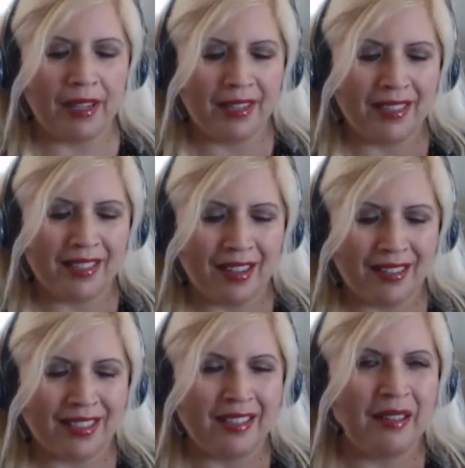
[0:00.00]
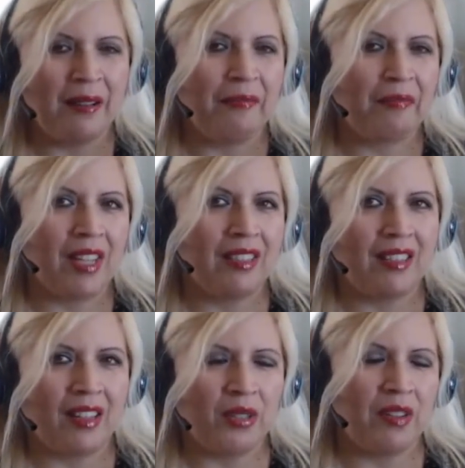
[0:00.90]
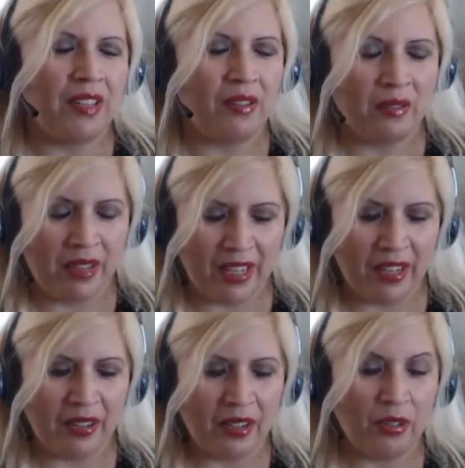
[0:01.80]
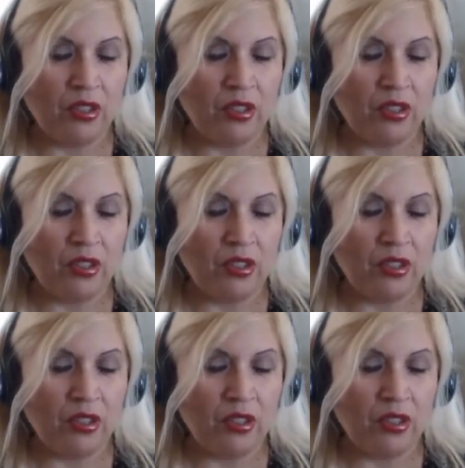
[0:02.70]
Because honestly, it's not doing you any good.